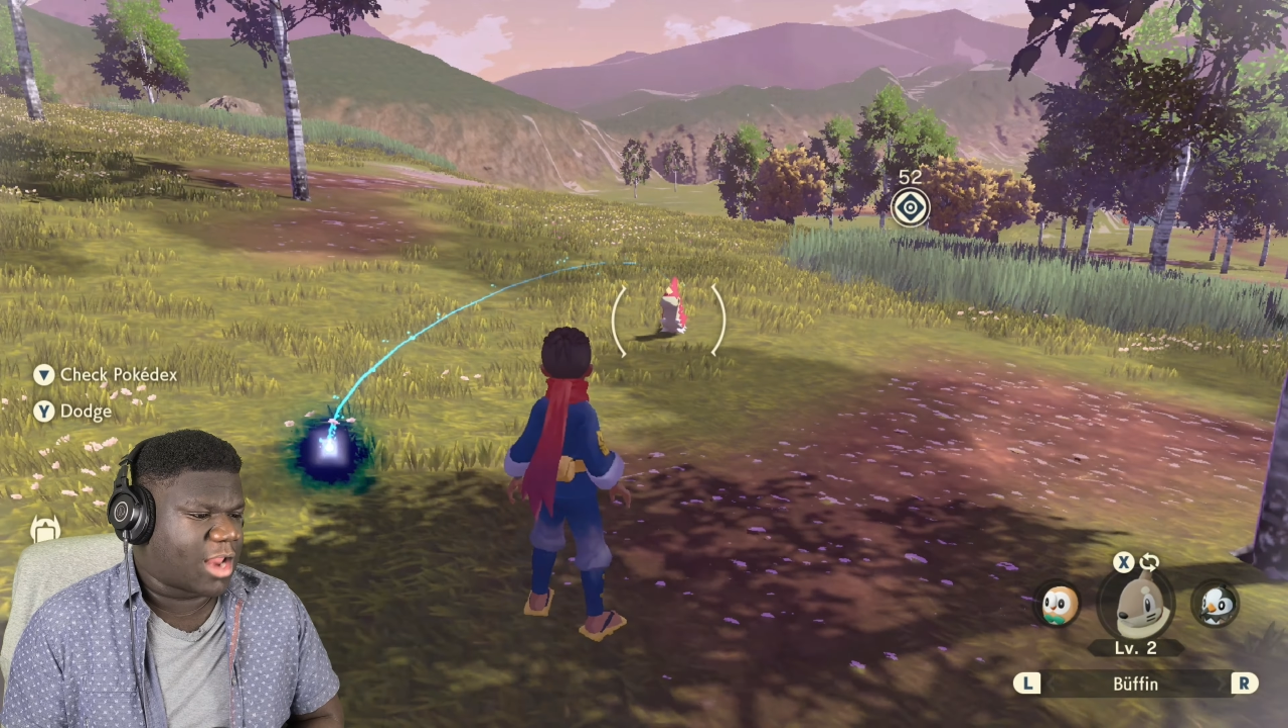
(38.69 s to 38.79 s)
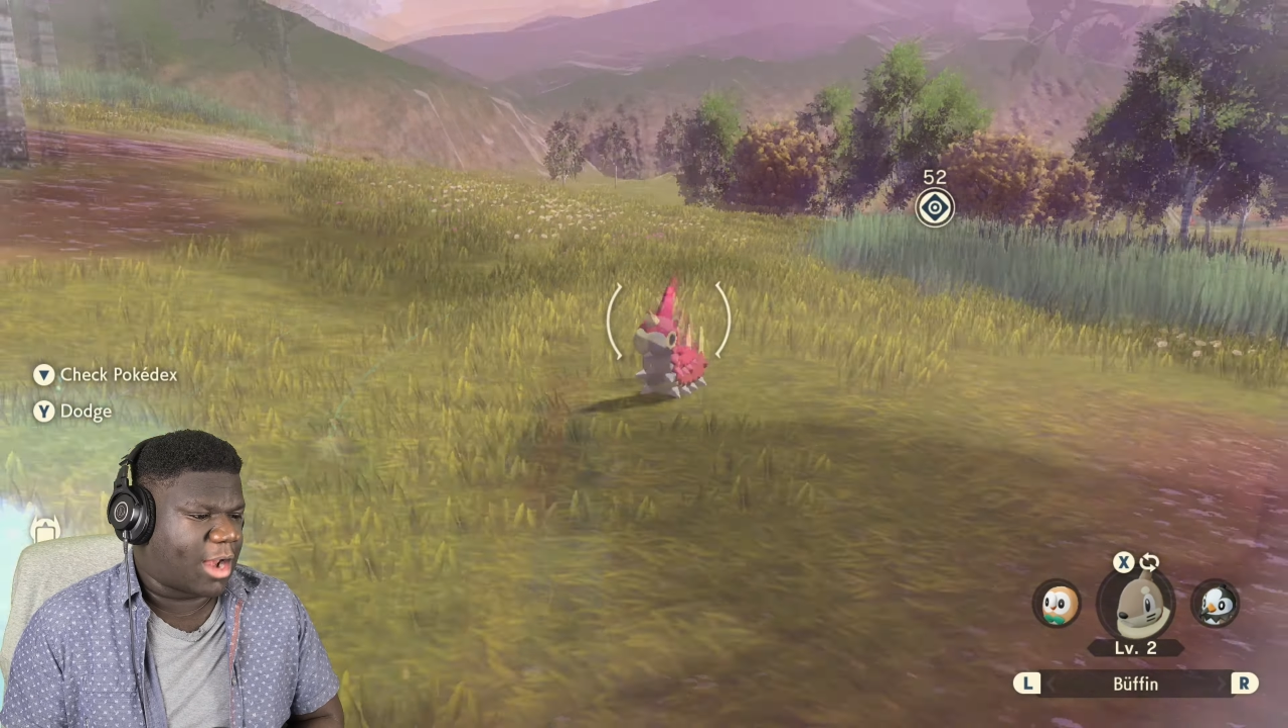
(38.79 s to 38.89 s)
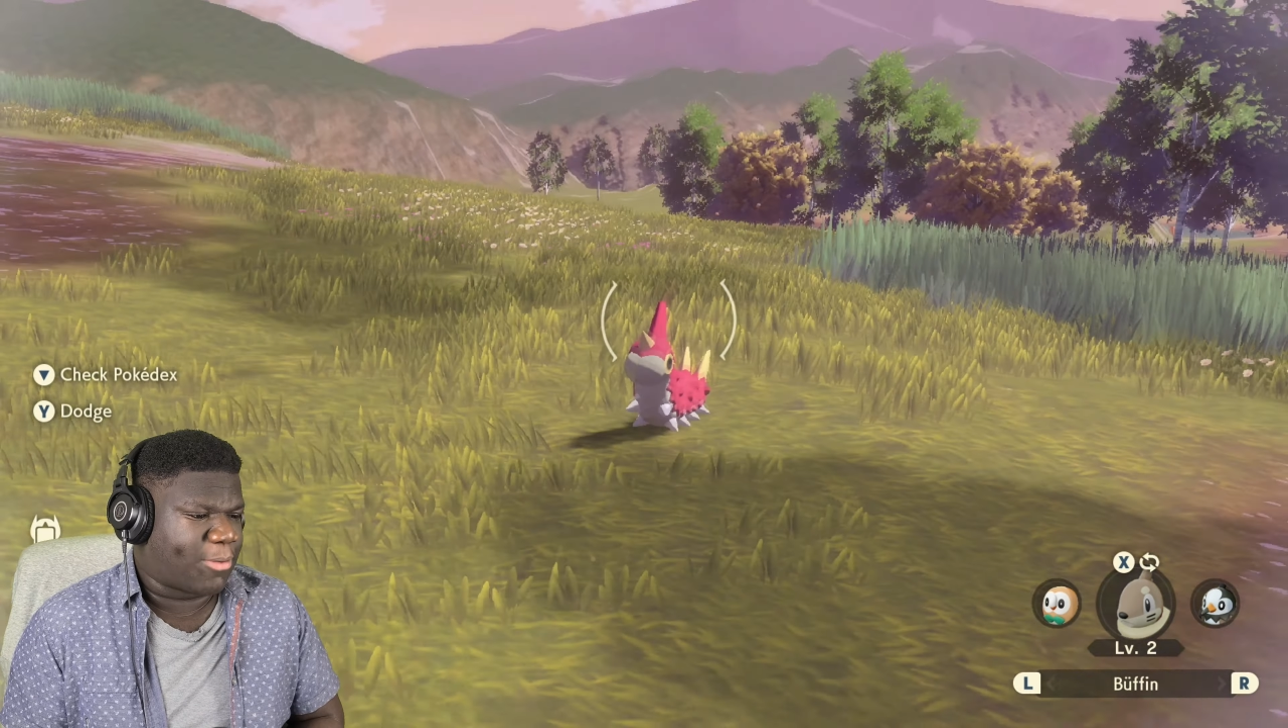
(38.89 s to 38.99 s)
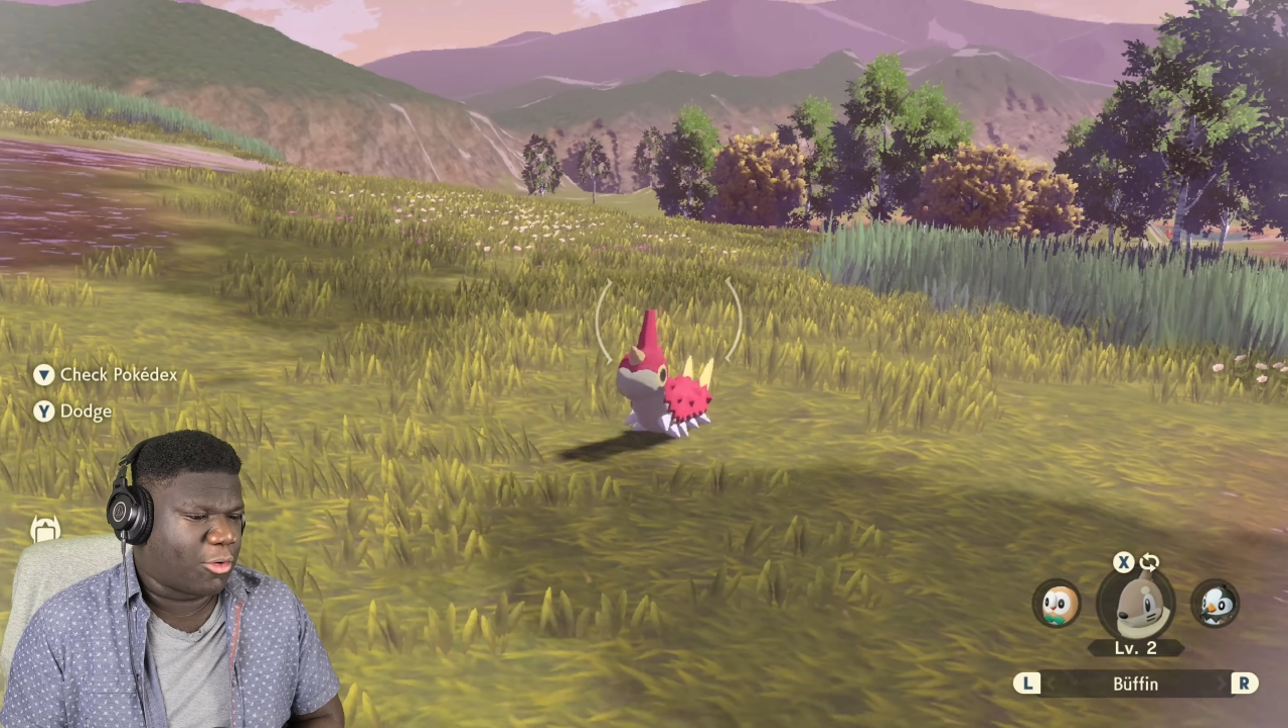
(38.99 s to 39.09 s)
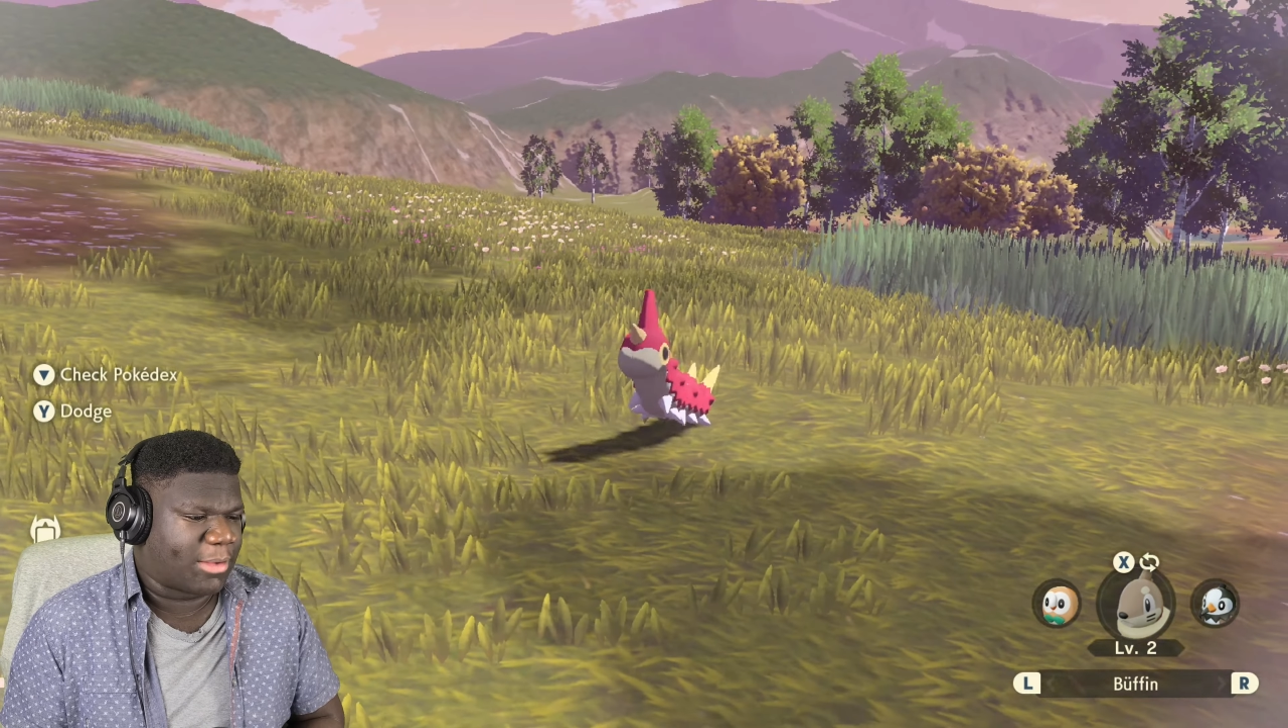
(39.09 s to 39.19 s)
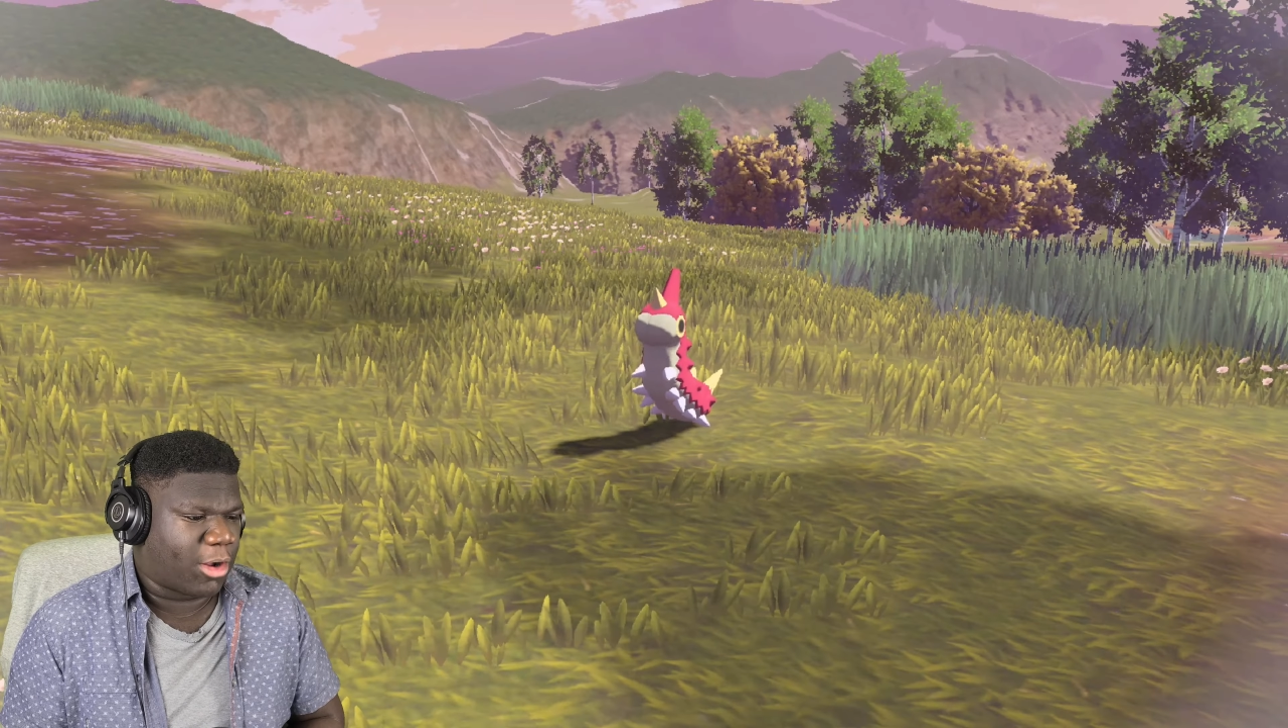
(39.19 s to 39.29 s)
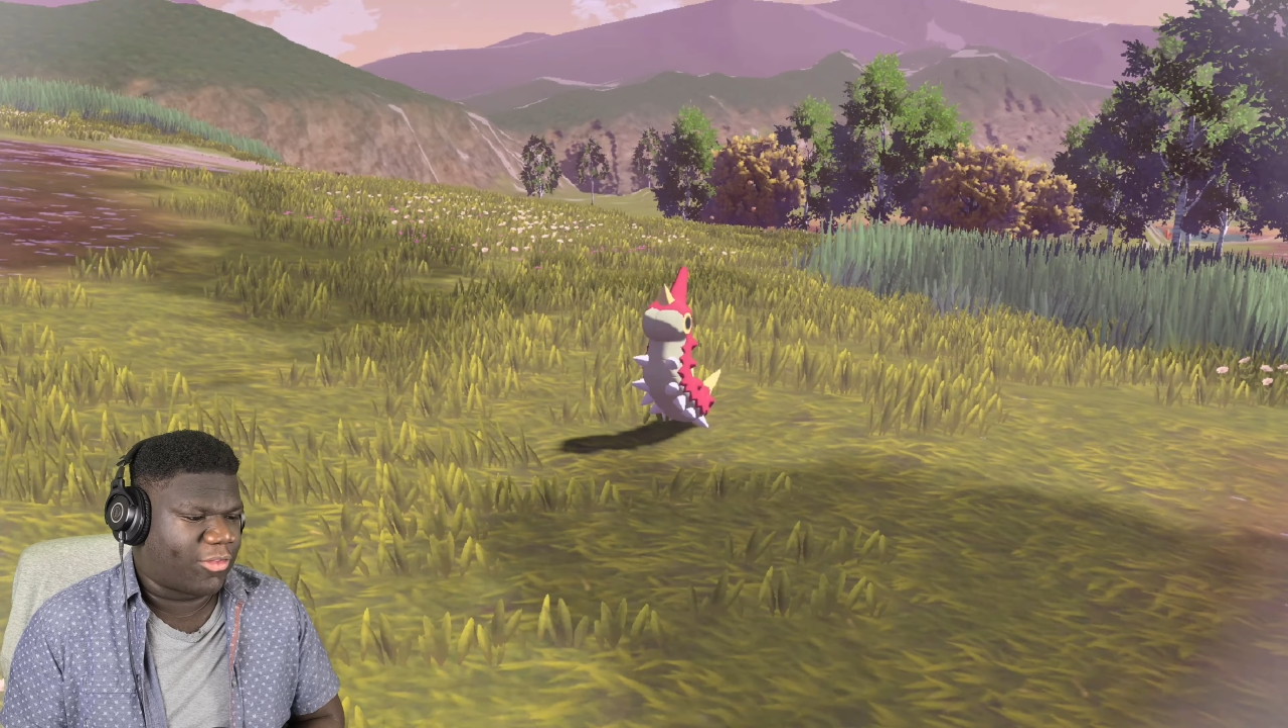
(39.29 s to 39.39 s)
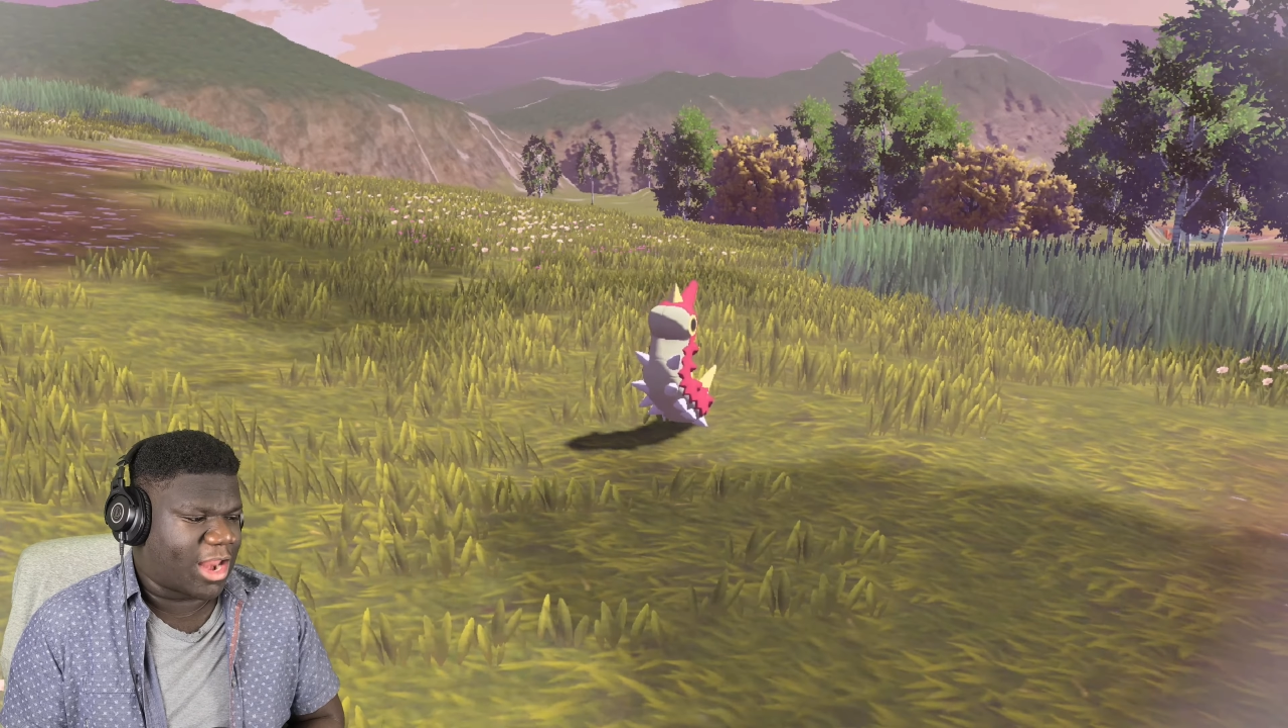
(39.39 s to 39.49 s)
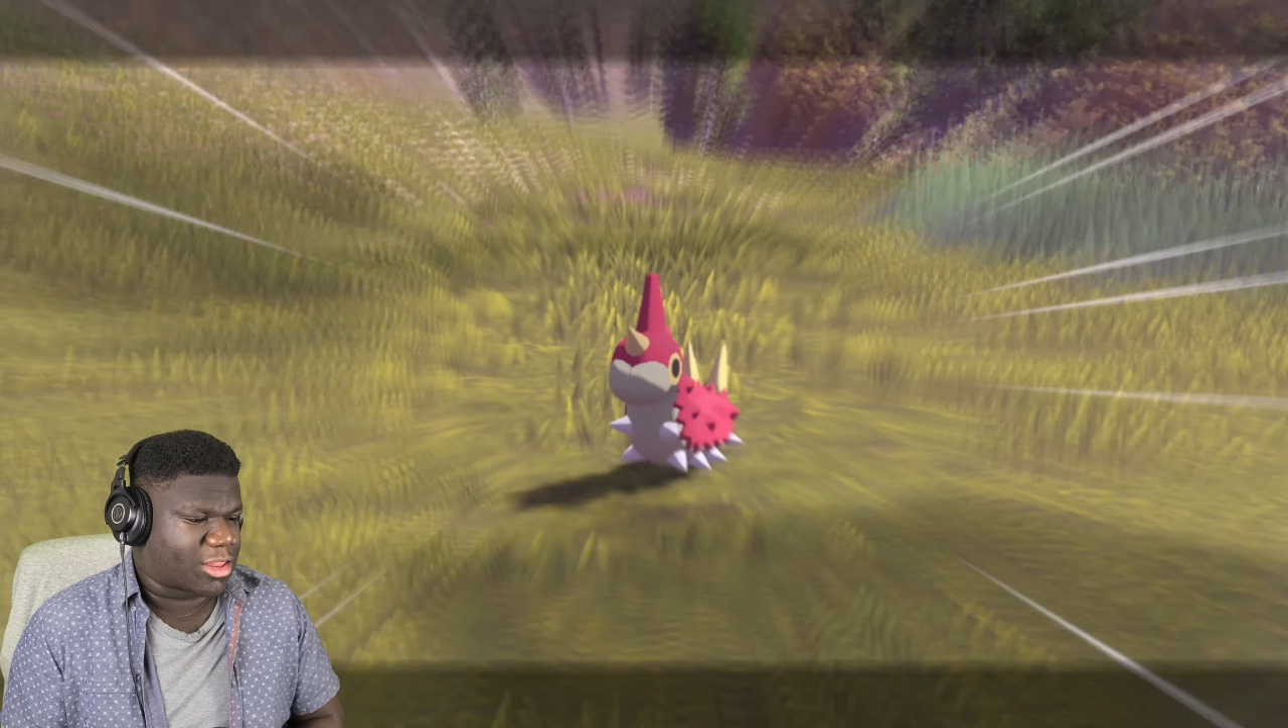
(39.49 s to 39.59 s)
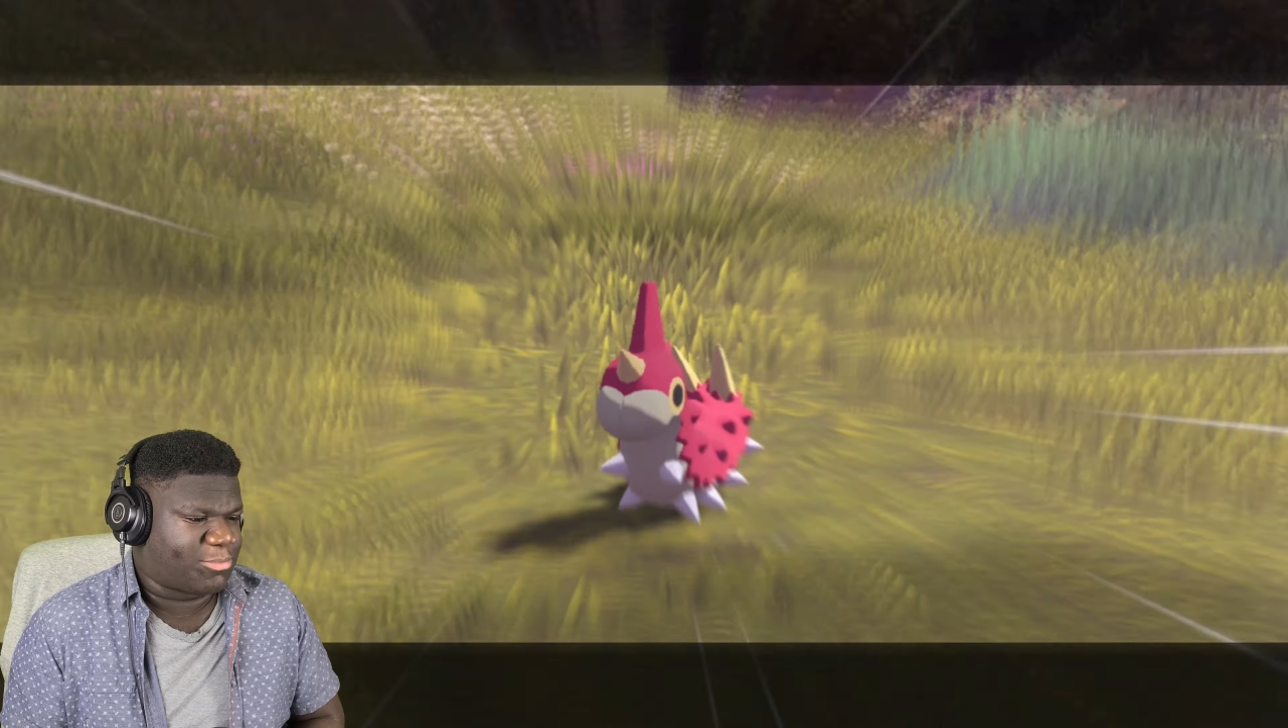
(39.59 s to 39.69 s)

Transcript: not a Pokeball. That is